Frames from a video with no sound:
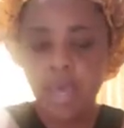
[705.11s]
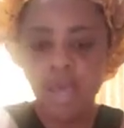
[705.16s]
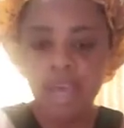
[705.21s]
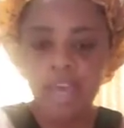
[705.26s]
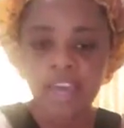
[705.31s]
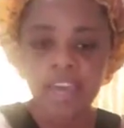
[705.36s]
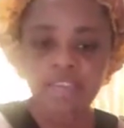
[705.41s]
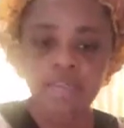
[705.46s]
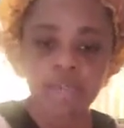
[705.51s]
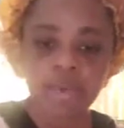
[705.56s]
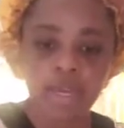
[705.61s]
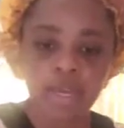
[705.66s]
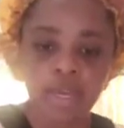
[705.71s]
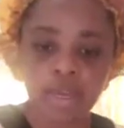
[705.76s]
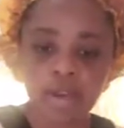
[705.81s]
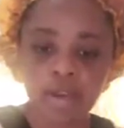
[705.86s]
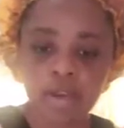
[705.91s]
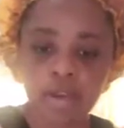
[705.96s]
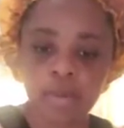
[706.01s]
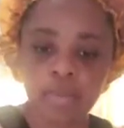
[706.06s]
I have my
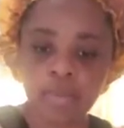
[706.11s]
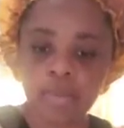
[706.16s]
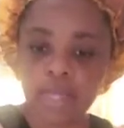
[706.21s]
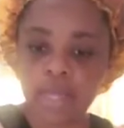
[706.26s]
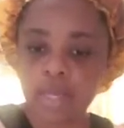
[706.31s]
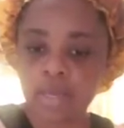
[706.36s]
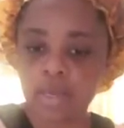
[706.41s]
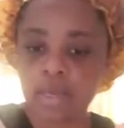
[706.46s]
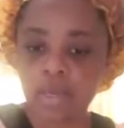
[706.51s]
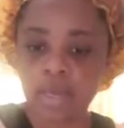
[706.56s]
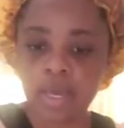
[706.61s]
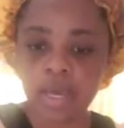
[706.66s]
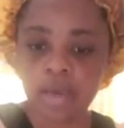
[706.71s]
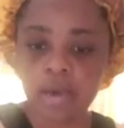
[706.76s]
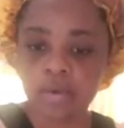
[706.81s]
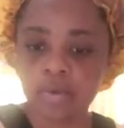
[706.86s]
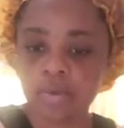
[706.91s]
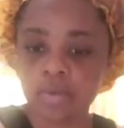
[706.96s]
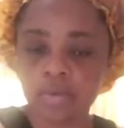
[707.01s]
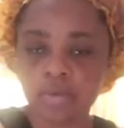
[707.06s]
hair up like
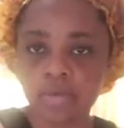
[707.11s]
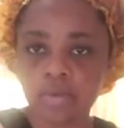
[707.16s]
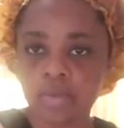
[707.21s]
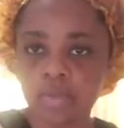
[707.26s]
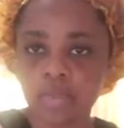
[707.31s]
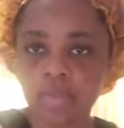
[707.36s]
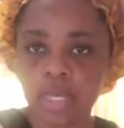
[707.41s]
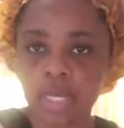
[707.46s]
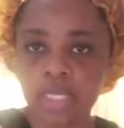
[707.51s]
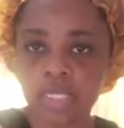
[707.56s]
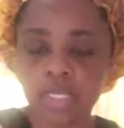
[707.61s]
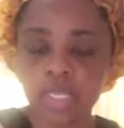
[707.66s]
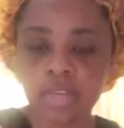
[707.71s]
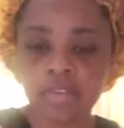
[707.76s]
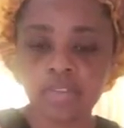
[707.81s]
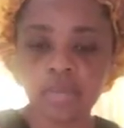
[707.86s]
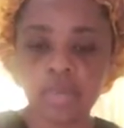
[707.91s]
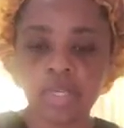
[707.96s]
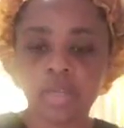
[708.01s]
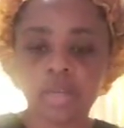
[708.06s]
how you guys
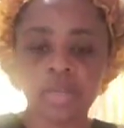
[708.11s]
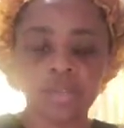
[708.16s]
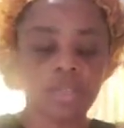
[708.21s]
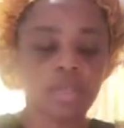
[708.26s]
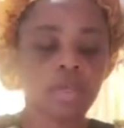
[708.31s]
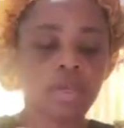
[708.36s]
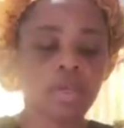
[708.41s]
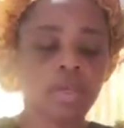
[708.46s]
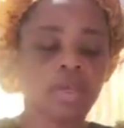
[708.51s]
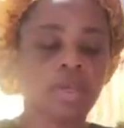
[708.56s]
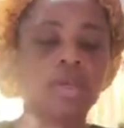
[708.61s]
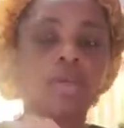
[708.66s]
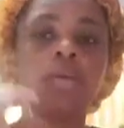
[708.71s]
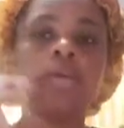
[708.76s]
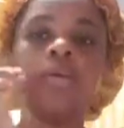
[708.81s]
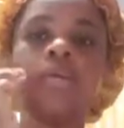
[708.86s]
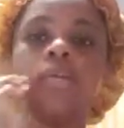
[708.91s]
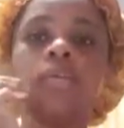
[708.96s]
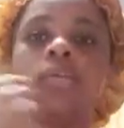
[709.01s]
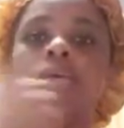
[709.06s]
left me earlier.
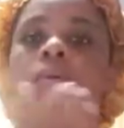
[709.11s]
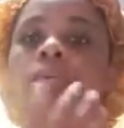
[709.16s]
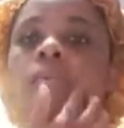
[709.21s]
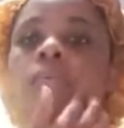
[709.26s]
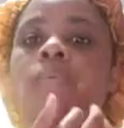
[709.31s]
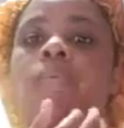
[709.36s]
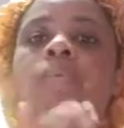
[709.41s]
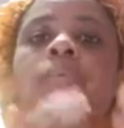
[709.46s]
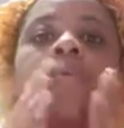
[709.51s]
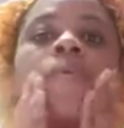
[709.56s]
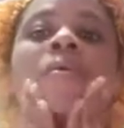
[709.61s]
So